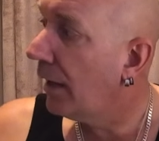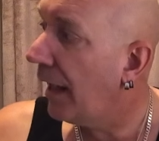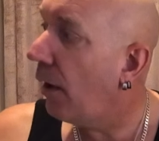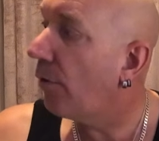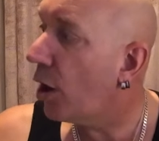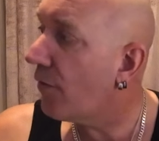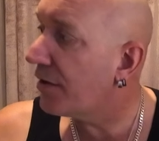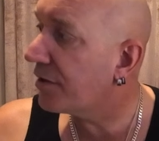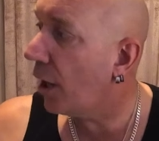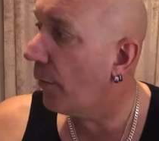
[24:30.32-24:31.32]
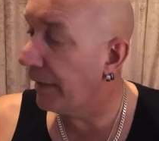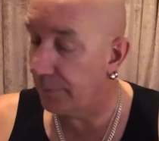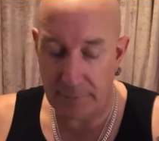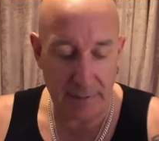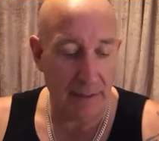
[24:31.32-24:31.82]
low that's going.
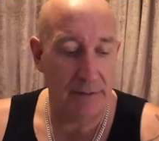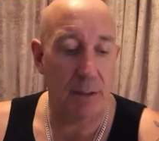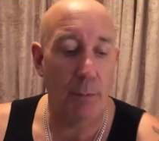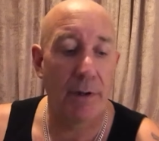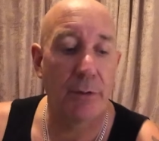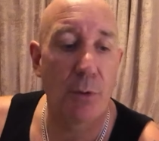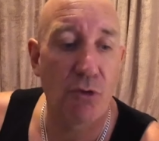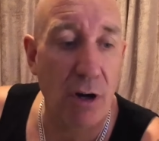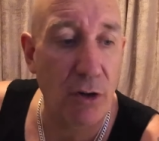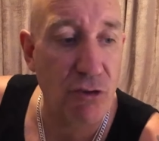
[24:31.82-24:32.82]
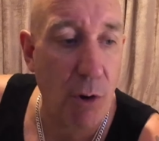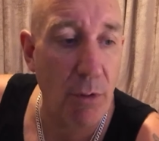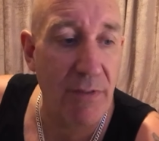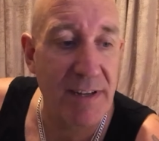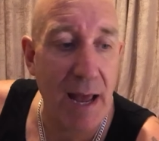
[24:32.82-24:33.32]
Okay, so what we're going to do, we'll try and control it
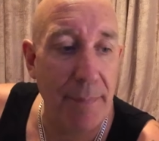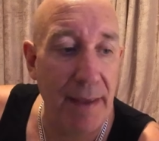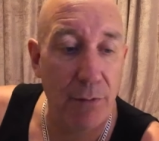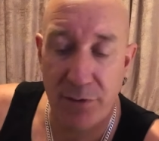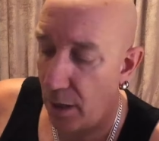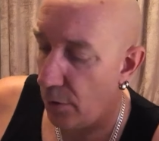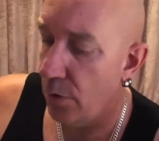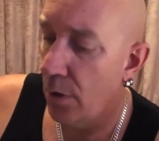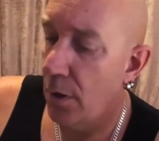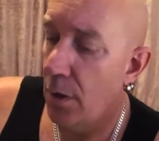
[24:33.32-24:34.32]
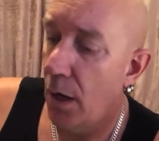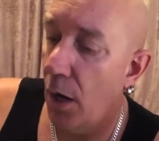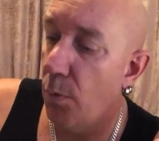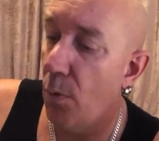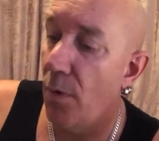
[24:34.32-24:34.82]
with this app now. So
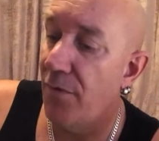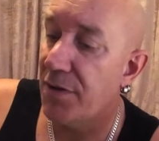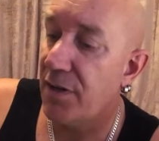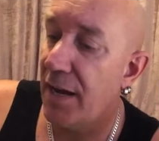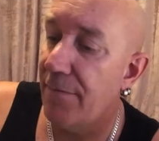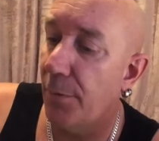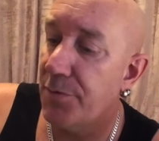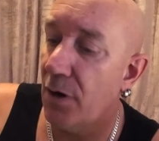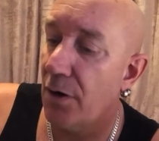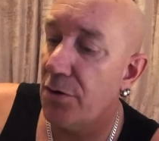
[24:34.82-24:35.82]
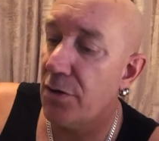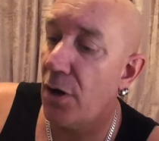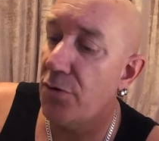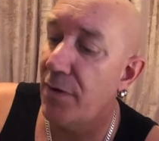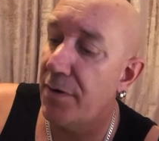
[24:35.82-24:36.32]
with this key fob, so I'm going to just
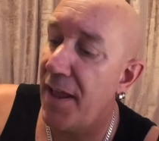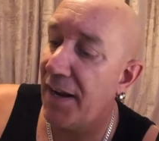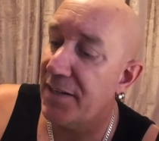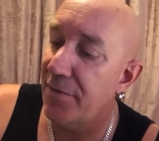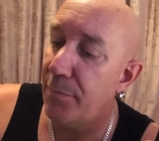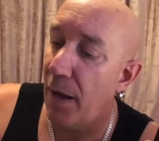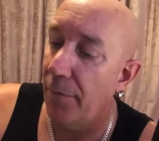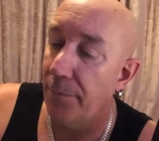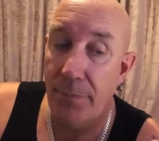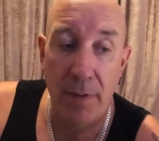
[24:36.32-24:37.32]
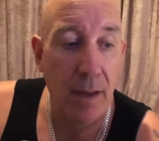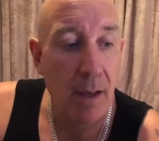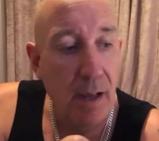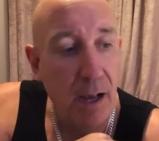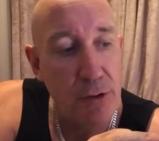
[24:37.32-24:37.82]
go to the negative button,
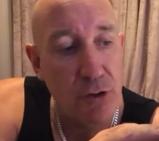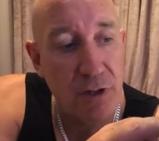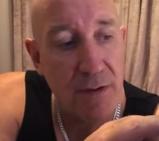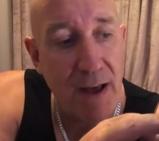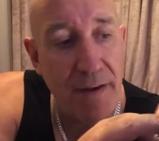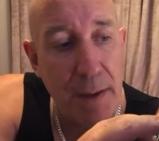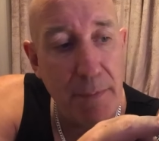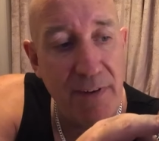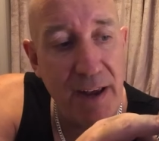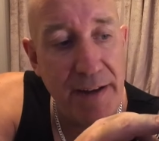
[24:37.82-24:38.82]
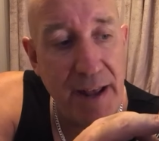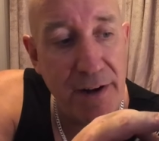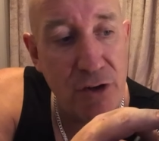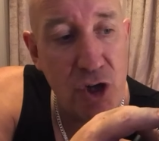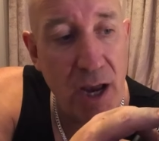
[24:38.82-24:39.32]
and you should see that number there, Nana,
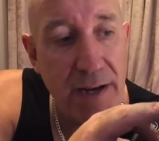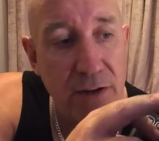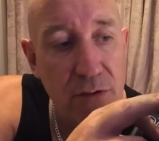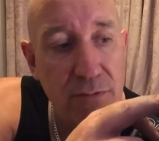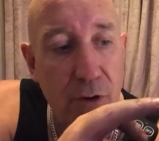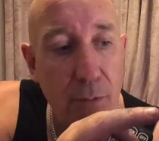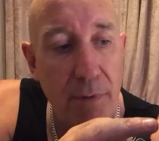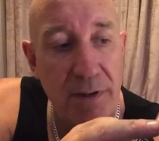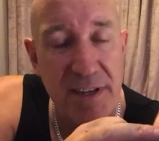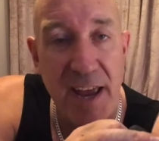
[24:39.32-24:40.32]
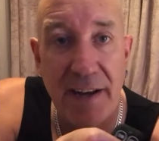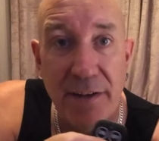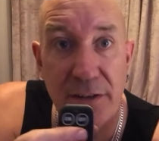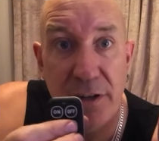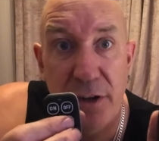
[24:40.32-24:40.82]
change from
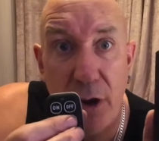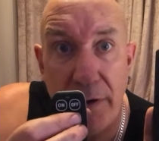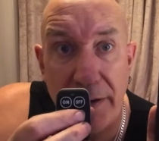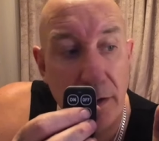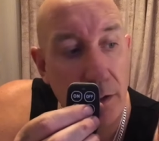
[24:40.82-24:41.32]
10 to 9.